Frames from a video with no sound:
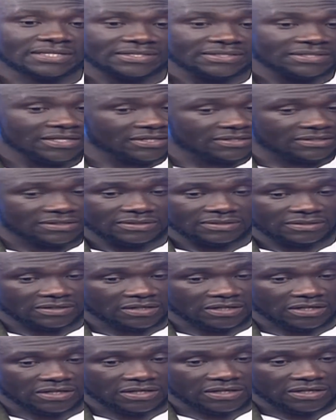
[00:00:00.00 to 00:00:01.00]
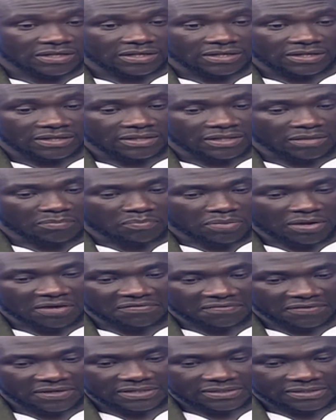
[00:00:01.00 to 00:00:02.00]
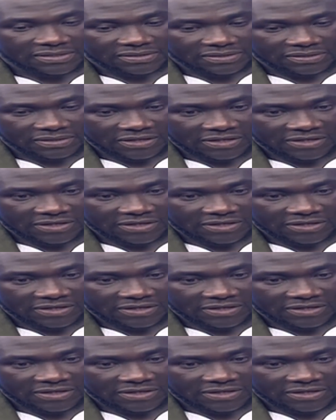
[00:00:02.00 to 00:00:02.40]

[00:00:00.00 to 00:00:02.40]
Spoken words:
said, the perfect,